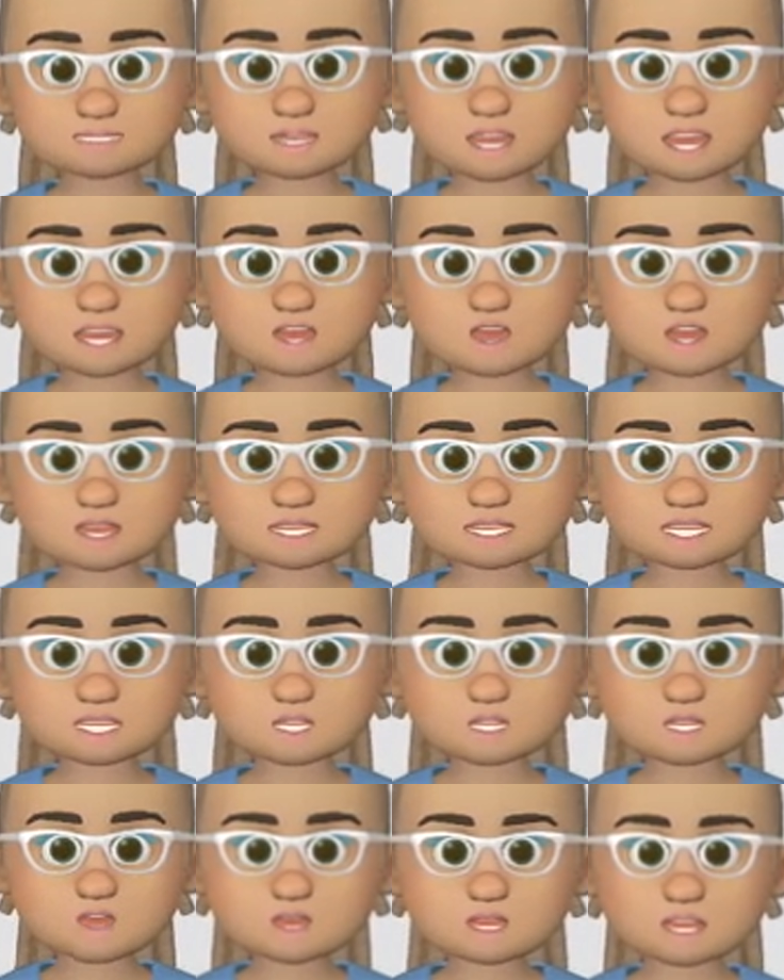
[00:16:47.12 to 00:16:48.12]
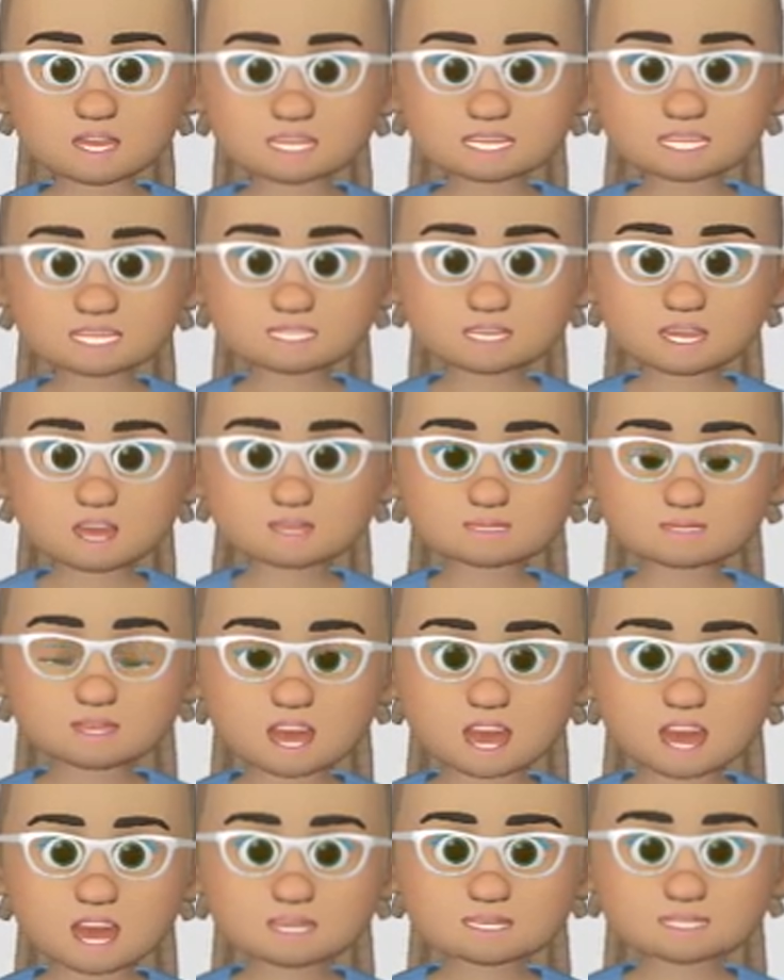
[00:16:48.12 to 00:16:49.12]
carbohydrate where mannitol
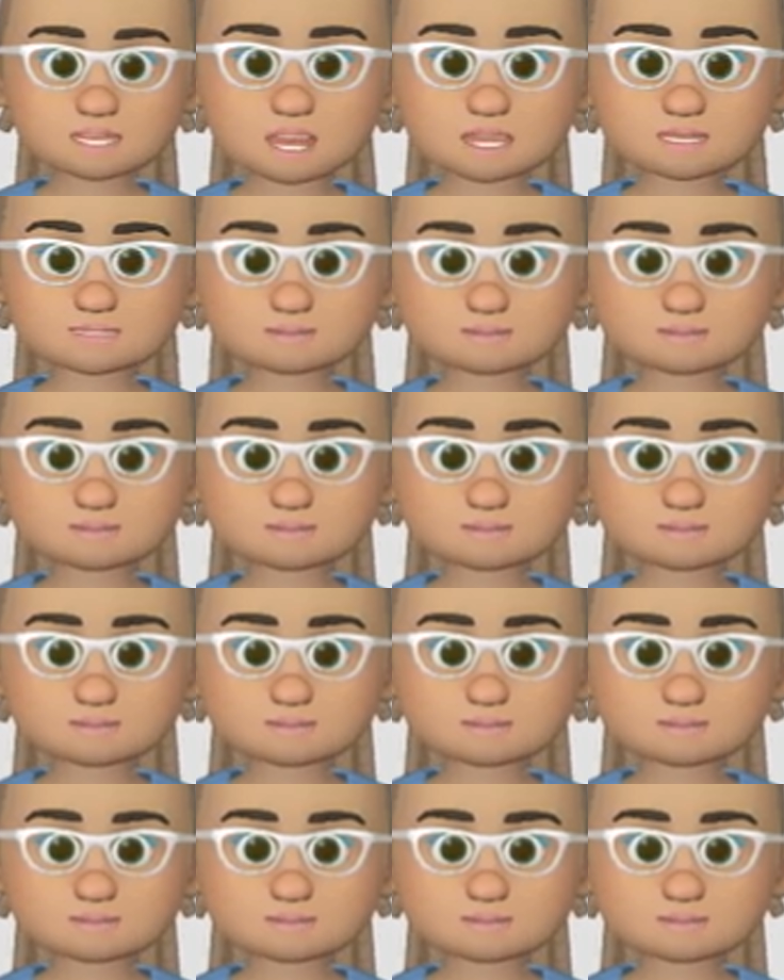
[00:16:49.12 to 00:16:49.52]
comes from?